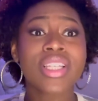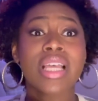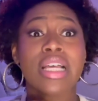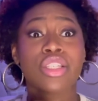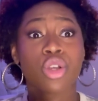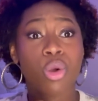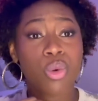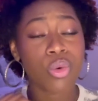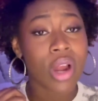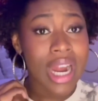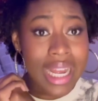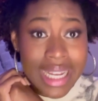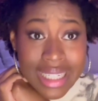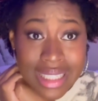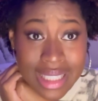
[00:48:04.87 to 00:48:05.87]
That's
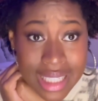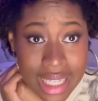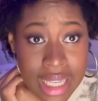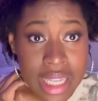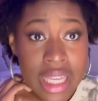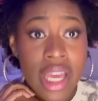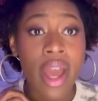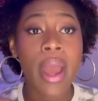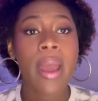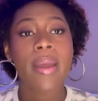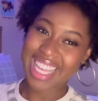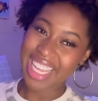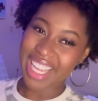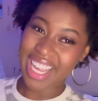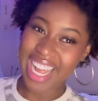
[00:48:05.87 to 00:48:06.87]
crazy.
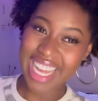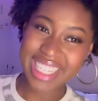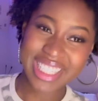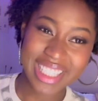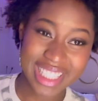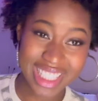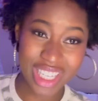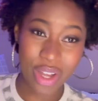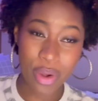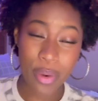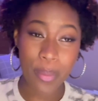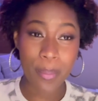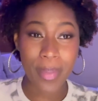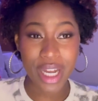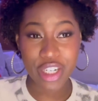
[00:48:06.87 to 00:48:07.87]
Thank you guys so
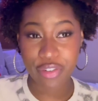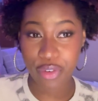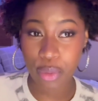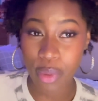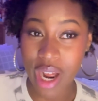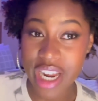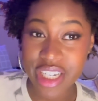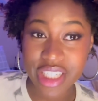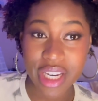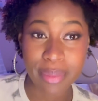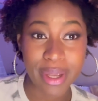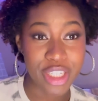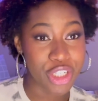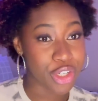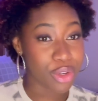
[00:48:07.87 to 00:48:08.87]
much for watching.
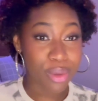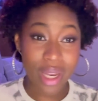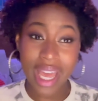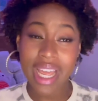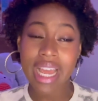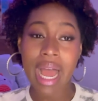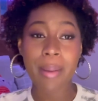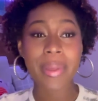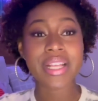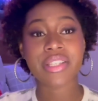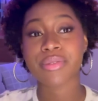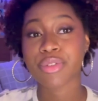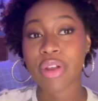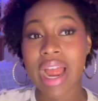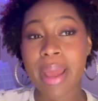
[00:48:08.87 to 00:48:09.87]
Make sure you like, comment, and
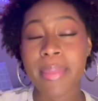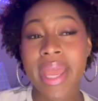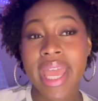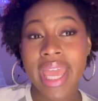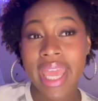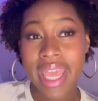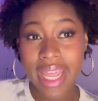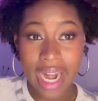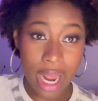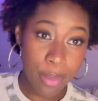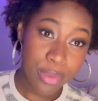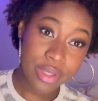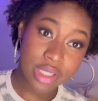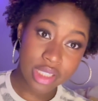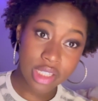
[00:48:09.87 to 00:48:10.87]
subscribe, and I
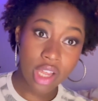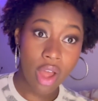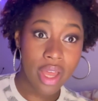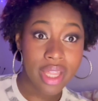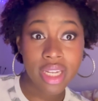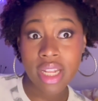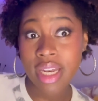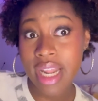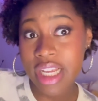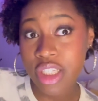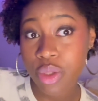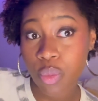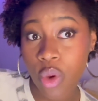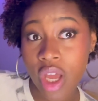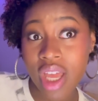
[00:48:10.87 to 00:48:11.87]
will see y'all in the
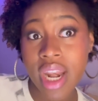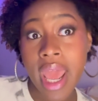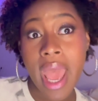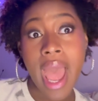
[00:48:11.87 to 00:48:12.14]
next one.